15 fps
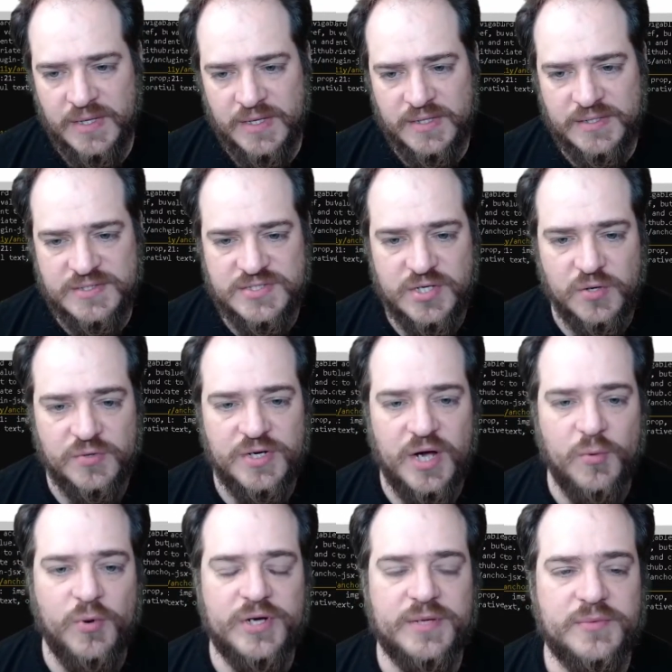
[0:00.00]
So now
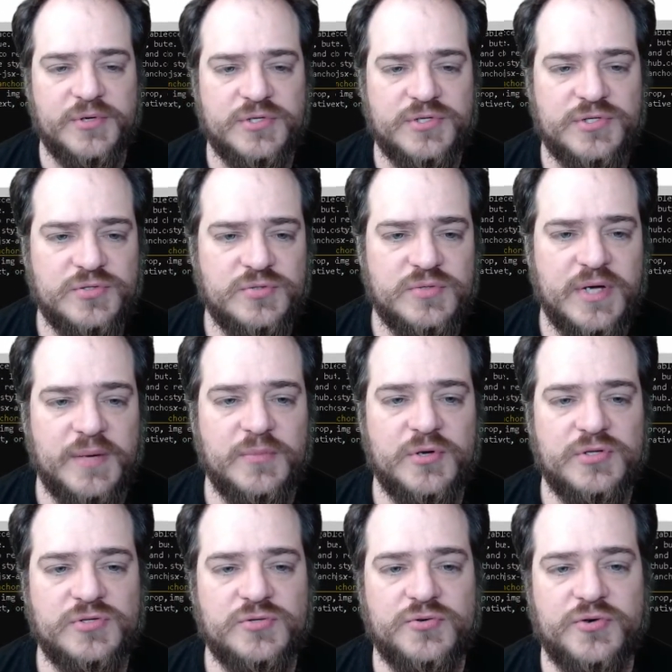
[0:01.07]
what I'm going to do, I'm going
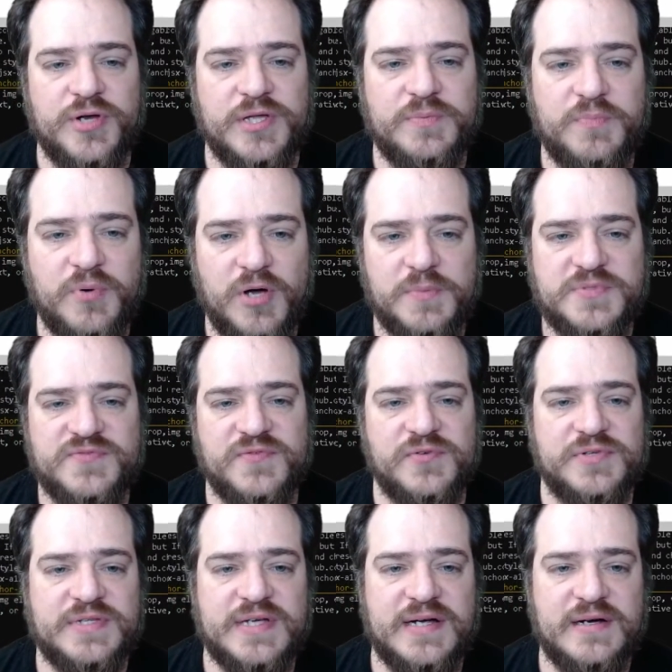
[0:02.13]
to create props for
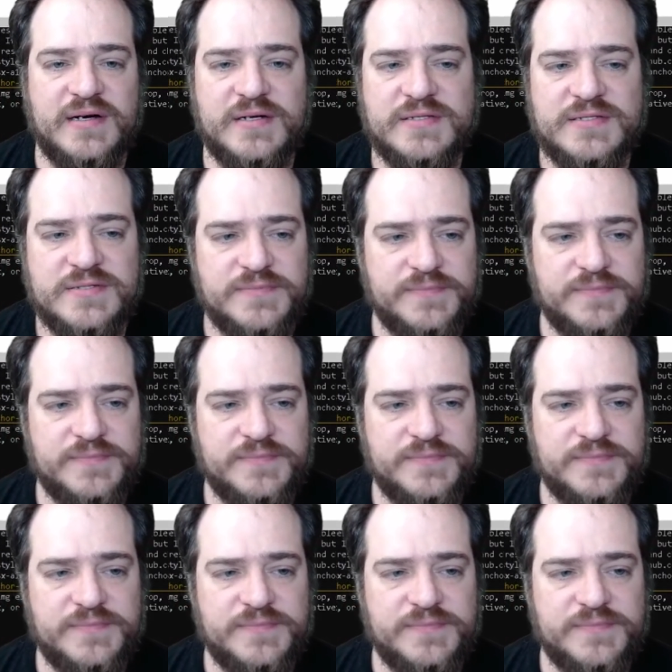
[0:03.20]
the cards,